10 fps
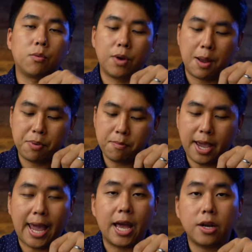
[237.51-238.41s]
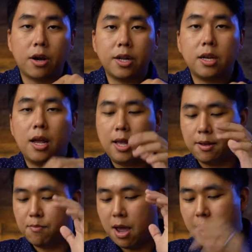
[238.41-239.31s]
when I put my hand on it,
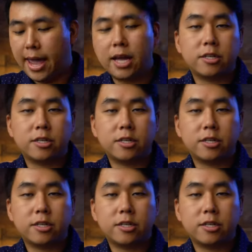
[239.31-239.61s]
my hand